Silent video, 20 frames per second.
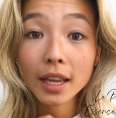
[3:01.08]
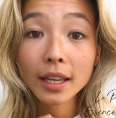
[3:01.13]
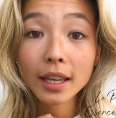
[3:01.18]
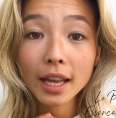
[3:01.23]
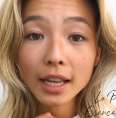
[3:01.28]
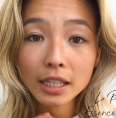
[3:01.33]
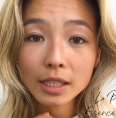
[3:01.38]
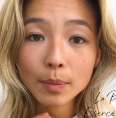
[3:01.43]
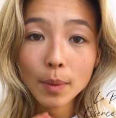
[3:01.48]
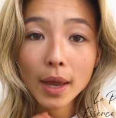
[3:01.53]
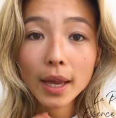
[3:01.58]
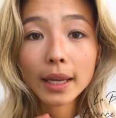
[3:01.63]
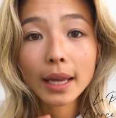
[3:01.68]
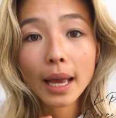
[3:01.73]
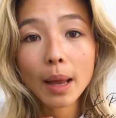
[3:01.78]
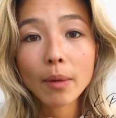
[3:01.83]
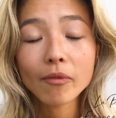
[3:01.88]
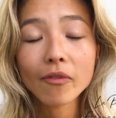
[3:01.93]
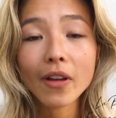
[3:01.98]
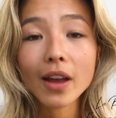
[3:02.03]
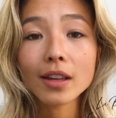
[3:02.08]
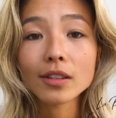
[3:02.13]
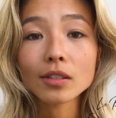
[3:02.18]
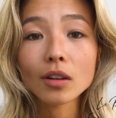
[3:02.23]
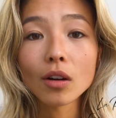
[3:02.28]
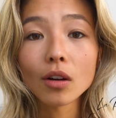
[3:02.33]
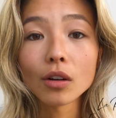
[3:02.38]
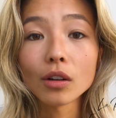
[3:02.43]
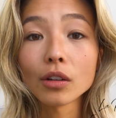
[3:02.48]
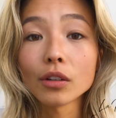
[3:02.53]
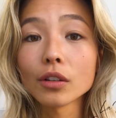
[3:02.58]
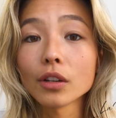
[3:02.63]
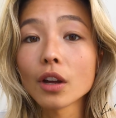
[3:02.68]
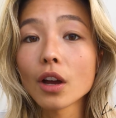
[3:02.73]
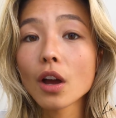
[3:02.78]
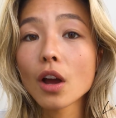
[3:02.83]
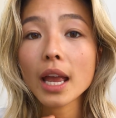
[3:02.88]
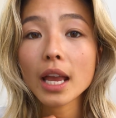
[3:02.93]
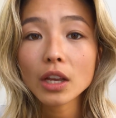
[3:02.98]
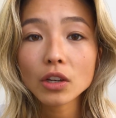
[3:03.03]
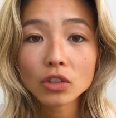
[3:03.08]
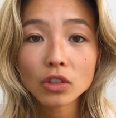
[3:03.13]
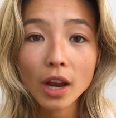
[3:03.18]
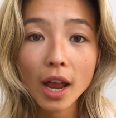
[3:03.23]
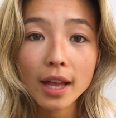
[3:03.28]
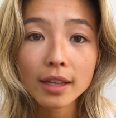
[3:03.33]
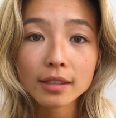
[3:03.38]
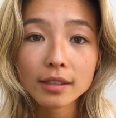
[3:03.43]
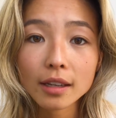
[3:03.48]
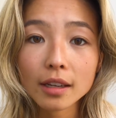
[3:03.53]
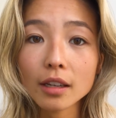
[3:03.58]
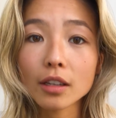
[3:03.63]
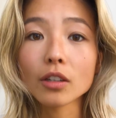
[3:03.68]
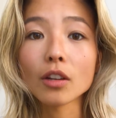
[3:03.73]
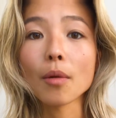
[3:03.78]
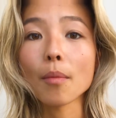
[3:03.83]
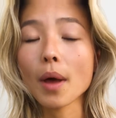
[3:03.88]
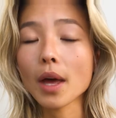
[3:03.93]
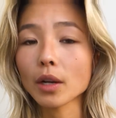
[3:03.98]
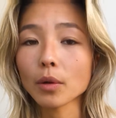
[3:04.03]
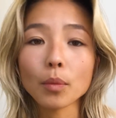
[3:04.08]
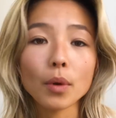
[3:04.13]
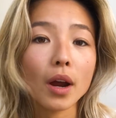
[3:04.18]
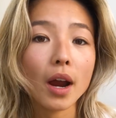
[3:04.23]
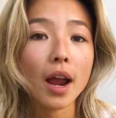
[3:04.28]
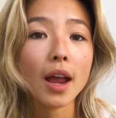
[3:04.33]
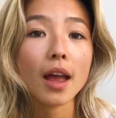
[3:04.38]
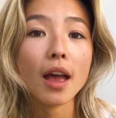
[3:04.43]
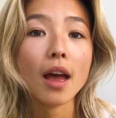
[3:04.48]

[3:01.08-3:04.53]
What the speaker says: It gets my game face on in transit, no matter where I